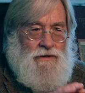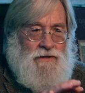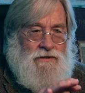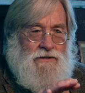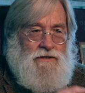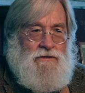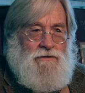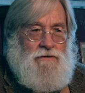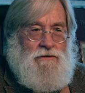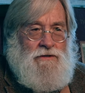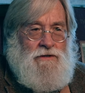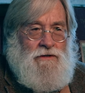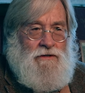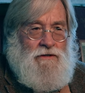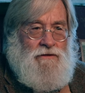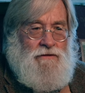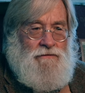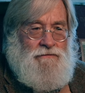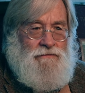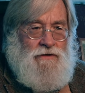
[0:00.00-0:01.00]
Has this, you know,
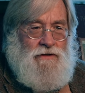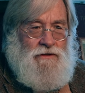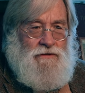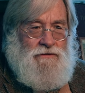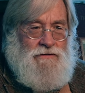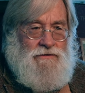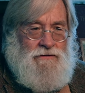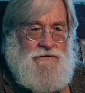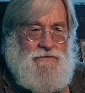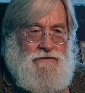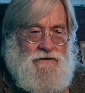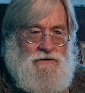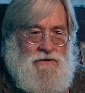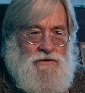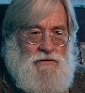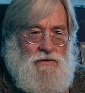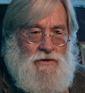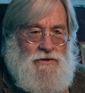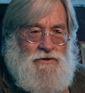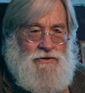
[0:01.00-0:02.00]
are the figures
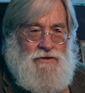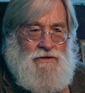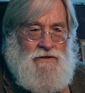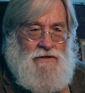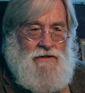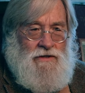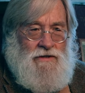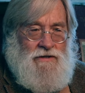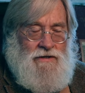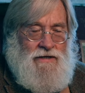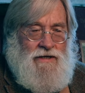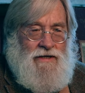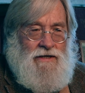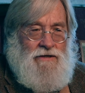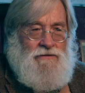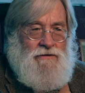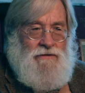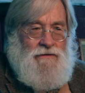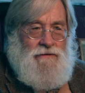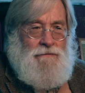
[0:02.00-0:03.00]
squished
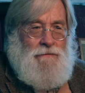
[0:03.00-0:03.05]
down?